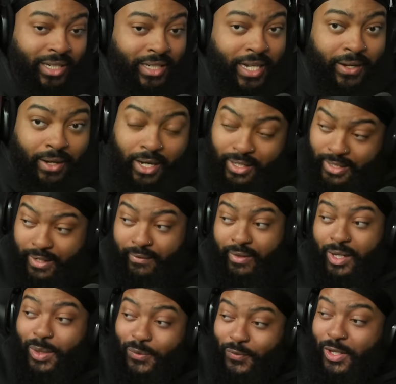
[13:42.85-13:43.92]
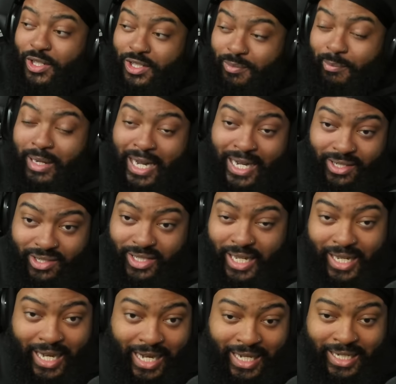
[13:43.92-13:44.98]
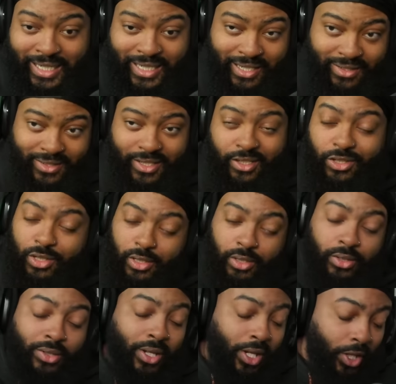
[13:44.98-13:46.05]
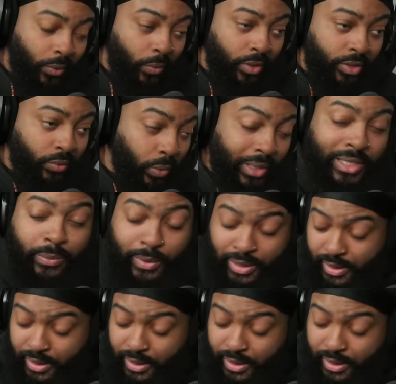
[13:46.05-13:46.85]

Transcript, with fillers: They, their very first match they had against each other was really, really